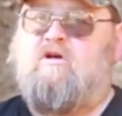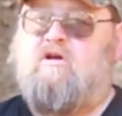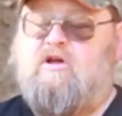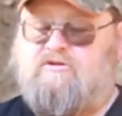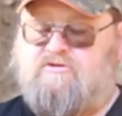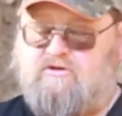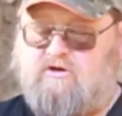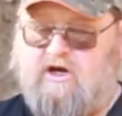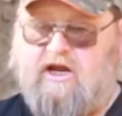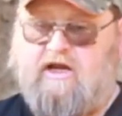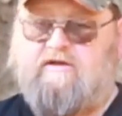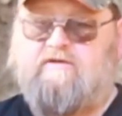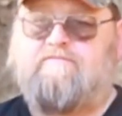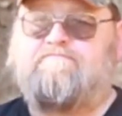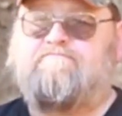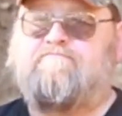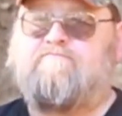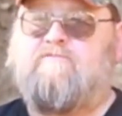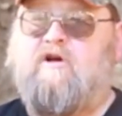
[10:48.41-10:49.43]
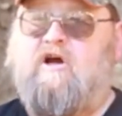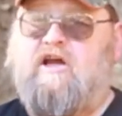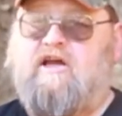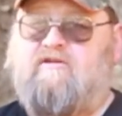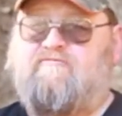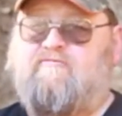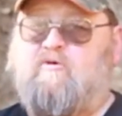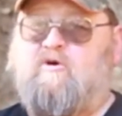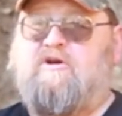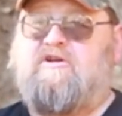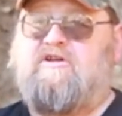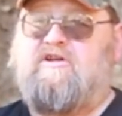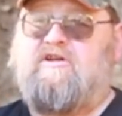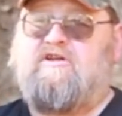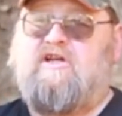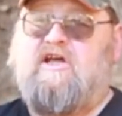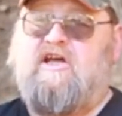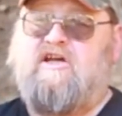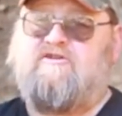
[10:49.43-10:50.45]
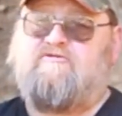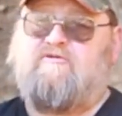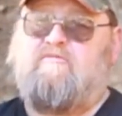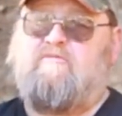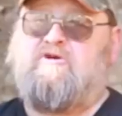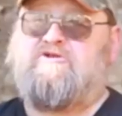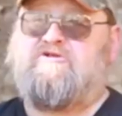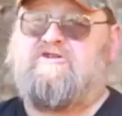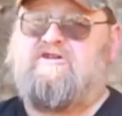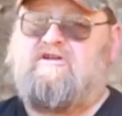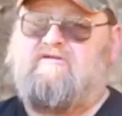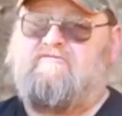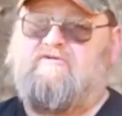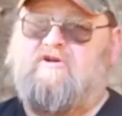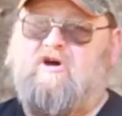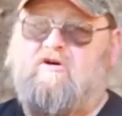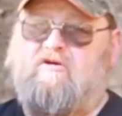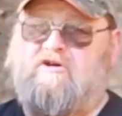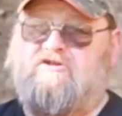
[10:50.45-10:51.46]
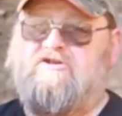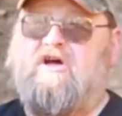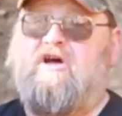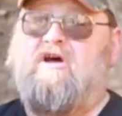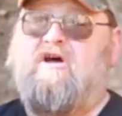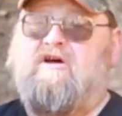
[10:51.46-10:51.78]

That's correct. I had 14 days from receipt of notice